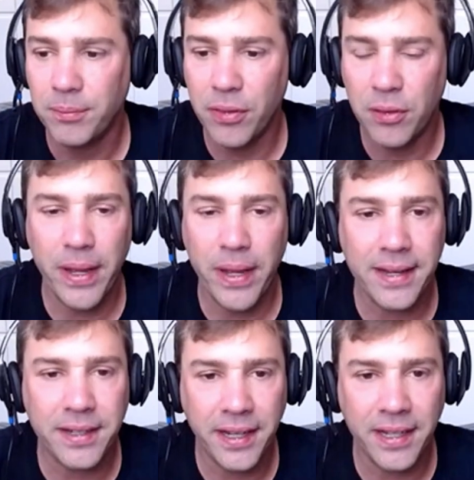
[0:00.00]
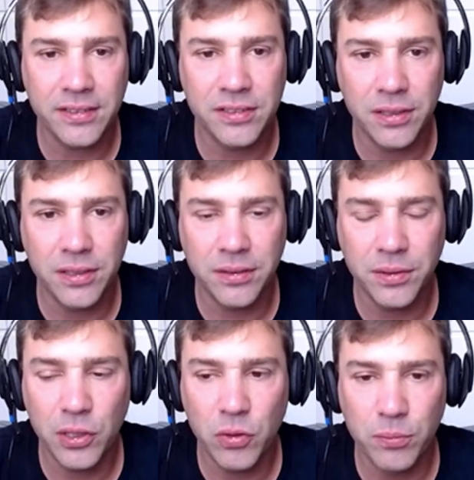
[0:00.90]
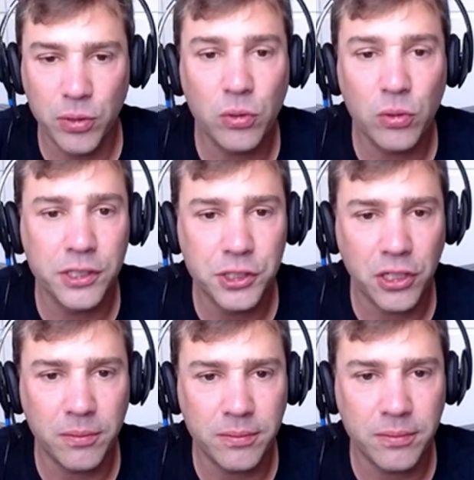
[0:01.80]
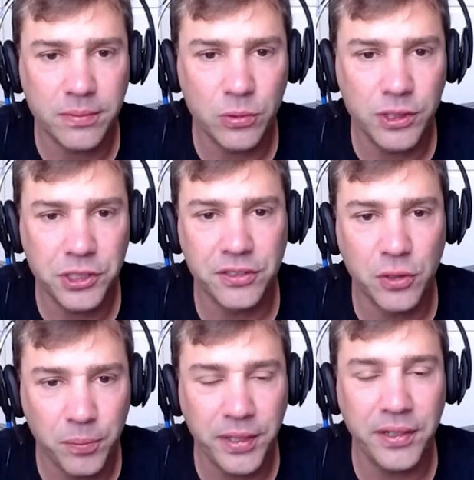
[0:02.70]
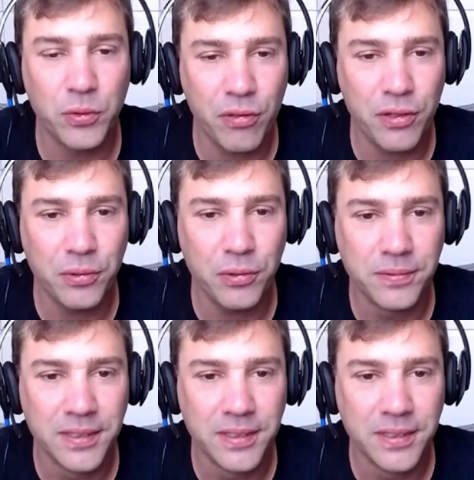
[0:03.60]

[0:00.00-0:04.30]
But the bank has a, you know, a brokerage arm which is competing with you,